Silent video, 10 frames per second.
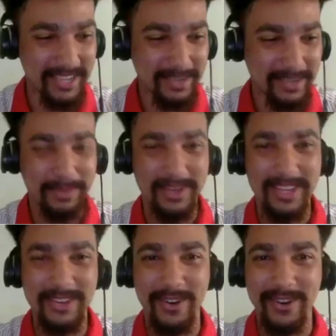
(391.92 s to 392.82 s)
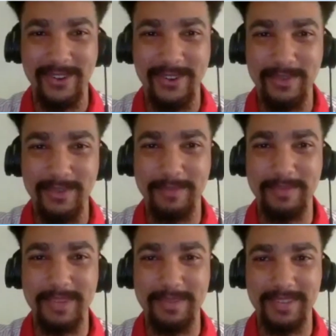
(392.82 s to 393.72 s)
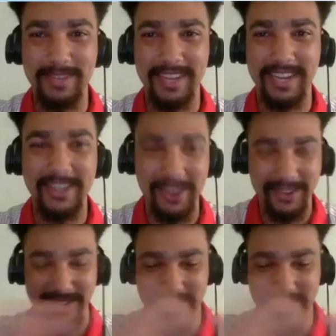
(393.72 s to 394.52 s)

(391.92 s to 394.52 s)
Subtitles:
pretty core group of people that I know. So